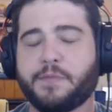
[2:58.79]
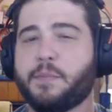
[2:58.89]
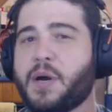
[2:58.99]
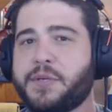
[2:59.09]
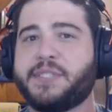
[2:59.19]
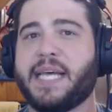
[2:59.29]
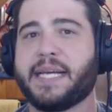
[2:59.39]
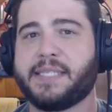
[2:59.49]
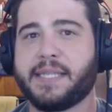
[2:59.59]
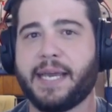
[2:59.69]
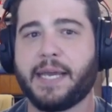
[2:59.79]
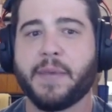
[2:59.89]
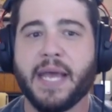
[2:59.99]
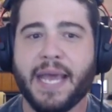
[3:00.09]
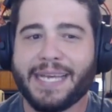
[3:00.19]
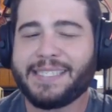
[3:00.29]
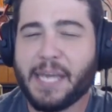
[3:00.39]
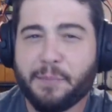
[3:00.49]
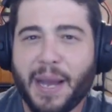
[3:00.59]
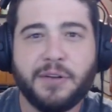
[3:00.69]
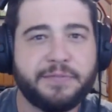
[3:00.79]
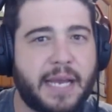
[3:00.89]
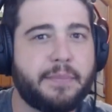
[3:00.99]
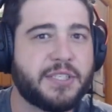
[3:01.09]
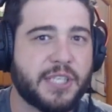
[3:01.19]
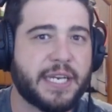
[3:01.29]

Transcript: from other tanks in the game, is the amount of damage that he